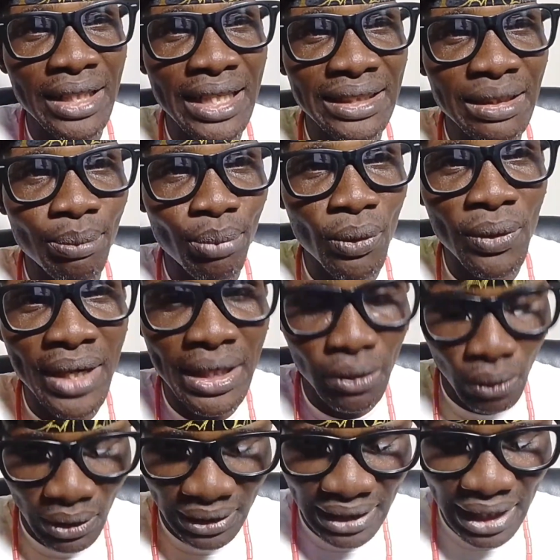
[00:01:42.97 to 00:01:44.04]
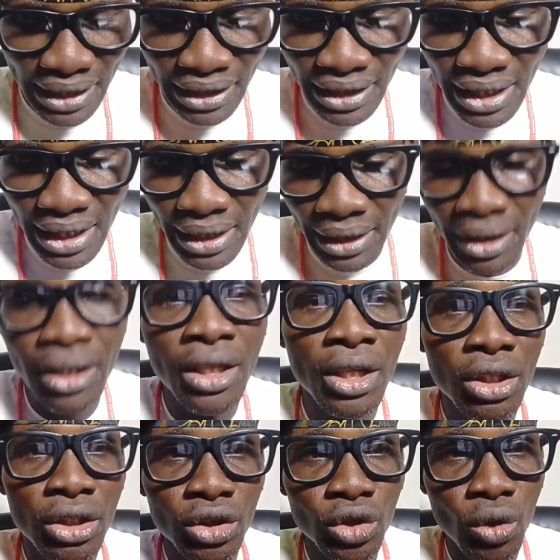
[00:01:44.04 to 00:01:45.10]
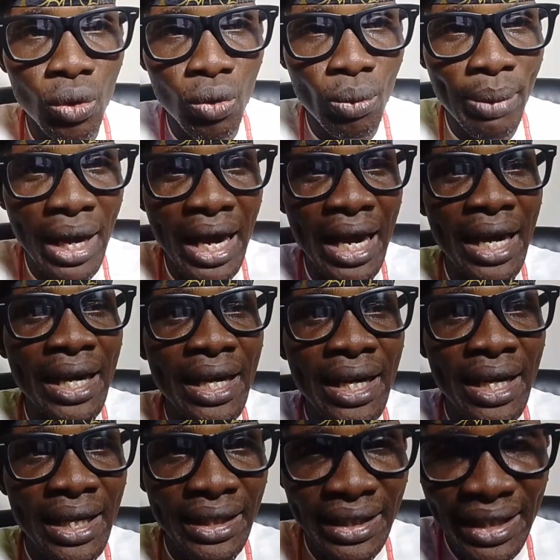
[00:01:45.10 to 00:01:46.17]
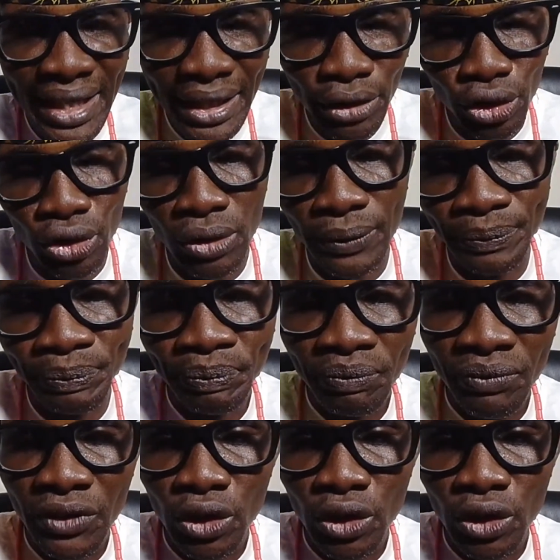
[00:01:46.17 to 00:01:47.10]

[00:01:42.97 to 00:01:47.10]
There is a progress concerning Yoruba nation.